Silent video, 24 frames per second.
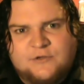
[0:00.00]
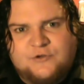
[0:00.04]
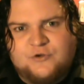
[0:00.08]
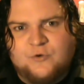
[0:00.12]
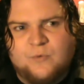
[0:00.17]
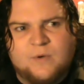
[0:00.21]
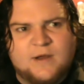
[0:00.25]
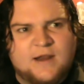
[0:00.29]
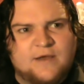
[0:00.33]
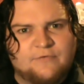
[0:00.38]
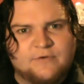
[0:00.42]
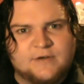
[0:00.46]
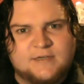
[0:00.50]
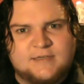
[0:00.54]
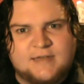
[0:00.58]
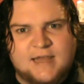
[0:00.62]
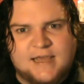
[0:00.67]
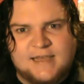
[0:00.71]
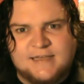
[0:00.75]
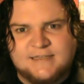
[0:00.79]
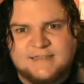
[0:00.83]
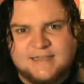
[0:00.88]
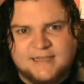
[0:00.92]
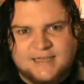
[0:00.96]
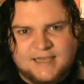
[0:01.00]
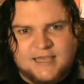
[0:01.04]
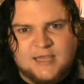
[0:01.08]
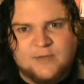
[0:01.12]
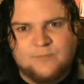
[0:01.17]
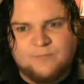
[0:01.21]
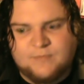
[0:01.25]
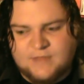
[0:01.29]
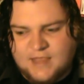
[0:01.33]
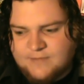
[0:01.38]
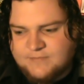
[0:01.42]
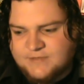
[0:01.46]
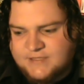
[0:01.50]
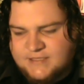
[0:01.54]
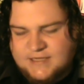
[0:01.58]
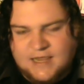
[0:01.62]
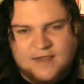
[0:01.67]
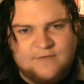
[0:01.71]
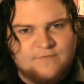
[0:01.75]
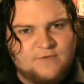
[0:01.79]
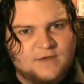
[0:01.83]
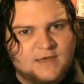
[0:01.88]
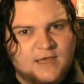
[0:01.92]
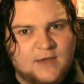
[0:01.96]
do whatever it takes to keep them
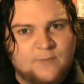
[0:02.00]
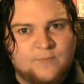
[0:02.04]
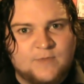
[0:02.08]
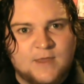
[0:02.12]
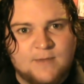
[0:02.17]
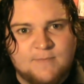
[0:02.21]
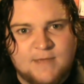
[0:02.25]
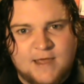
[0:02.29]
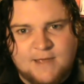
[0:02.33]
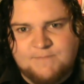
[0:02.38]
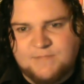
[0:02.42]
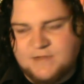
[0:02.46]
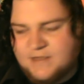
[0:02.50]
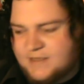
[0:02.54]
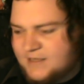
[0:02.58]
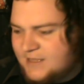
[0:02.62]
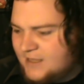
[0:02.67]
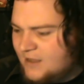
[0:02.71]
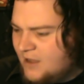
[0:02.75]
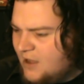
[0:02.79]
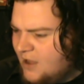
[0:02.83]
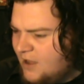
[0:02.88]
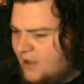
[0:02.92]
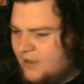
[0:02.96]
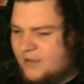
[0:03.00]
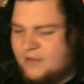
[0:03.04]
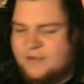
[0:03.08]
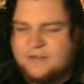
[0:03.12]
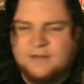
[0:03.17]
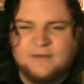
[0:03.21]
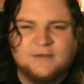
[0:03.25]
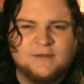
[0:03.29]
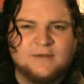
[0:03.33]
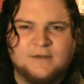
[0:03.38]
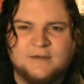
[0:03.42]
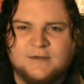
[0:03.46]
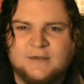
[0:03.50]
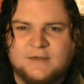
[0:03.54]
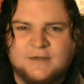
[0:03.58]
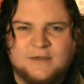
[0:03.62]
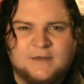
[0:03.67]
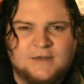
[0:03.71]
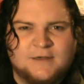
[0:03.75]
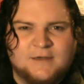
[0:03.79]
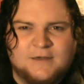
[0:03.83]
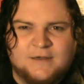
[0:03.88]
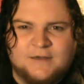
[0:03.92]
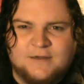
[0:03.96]
safe and keep them happy.
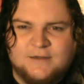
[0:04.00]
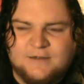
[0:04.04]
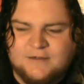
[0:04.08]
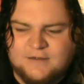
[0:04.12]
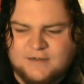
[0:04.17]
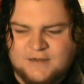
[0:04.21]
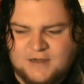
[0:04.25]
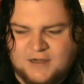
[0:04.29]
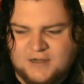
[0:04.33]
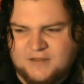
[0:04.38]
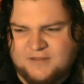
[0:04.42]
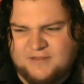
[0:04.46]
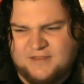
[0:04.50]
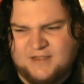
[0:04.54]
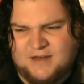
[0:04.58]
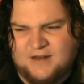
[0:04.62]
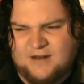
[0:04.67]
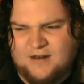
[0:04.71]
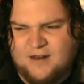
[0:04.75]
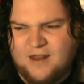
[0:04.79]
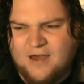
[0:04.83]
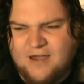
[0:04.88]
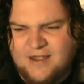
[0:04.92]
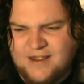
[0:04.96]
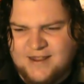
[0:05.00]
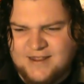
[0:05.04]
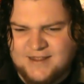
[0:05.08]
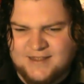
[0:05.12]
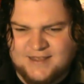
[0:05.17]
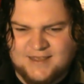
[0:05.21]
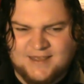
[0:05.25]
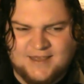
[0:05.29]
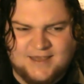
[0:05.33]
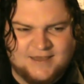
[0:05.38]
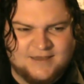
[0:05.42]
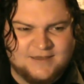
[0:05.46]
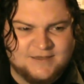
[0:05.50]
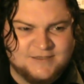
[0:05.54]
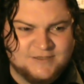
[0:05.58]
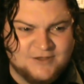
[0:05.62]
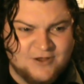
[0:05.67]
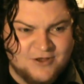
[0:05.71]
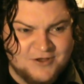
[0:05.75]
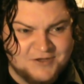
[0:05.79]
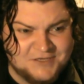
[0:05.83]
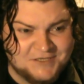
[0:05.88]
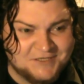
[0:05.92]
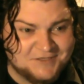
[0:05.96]
Oh, The Lion King is
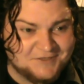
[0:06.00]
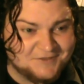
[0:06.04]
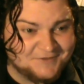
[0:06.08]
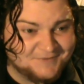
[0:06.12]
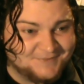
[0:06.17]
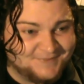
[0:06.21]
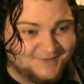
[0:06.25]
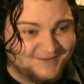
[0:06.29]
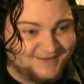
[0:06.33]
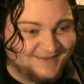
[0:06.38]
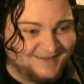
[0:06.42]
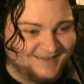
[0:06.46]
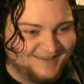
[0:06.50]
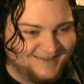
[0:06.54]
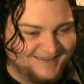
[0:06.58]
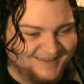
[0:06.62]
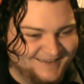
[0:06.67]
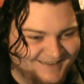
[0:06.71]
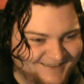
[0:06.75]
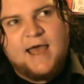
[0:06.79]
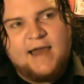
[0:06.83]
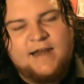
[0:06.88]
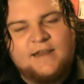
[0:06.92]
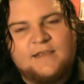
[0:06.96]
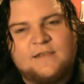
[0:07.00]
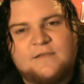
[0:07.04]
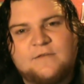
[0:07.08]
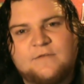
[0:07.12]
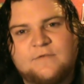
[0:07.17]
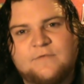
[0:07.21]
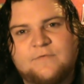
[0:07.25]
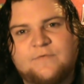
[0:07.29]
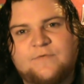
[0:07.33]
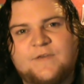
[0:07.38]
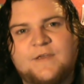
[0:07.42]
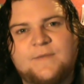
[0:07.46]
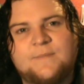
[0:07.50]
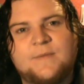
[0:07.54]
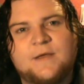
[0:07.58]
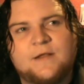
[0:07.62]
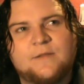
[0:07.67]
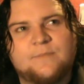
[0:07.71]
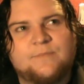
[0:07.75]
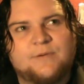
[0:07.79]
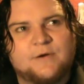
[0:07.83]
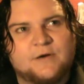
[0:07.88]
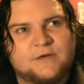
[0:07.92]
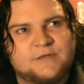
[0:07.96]
awesome. Any
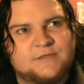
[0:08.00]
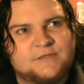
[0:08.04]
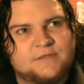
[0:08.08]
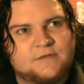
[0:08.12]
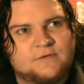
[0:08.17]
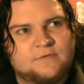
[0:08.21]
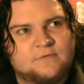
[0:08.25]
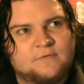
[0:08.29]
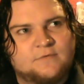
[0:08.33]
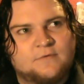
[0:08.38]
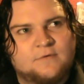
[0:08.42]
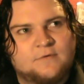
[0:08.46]
female person